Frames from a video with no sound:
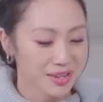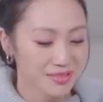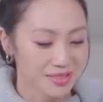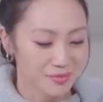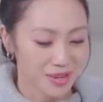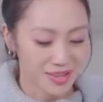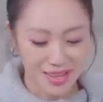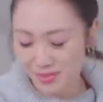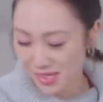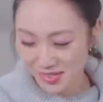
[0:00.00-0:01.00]
come to the part
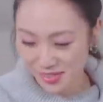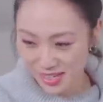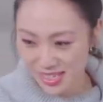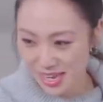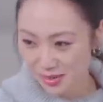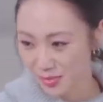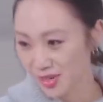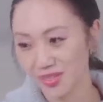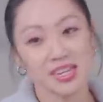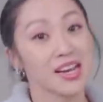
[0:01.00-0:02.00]
that I'm actually very sad
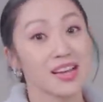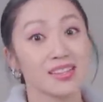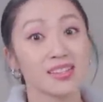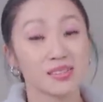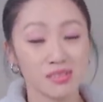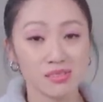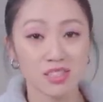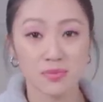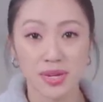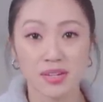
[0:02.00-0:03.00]
about. The glue
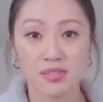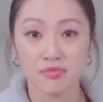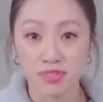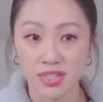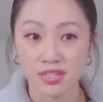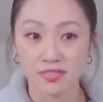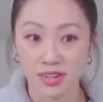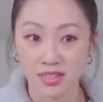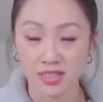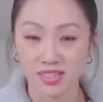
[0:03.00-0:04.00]
smells really
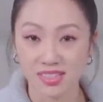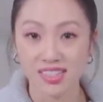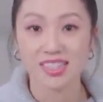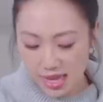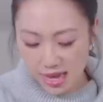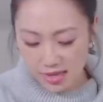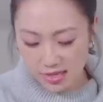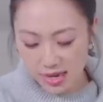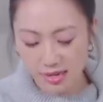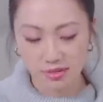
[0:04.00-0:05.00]
funky. That is
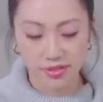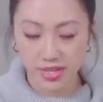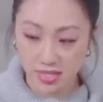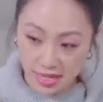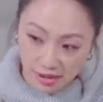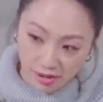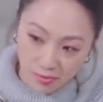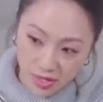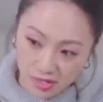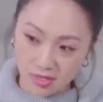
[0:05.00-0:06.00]
kind of like scaring
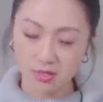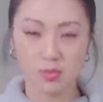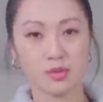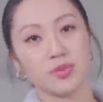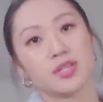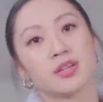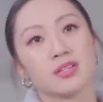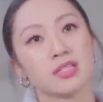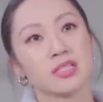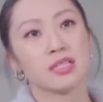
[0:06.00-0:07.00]
me a little bit
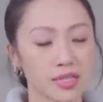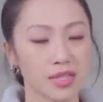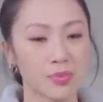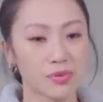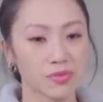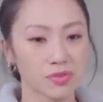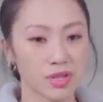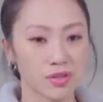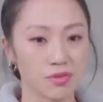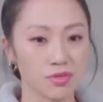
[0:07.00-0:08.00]
because the type of glue
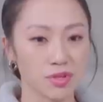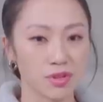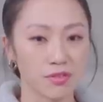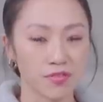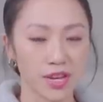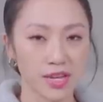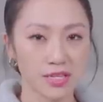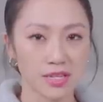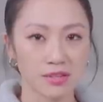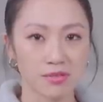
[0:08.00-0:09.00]
that you use on your
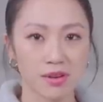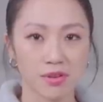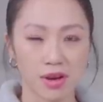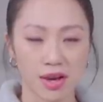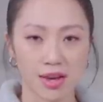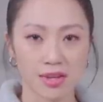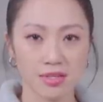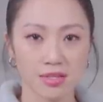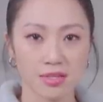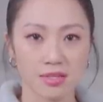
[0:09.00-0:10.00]
face and around your
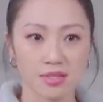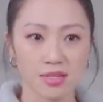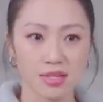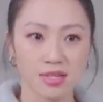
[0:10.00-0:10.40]
eyes is,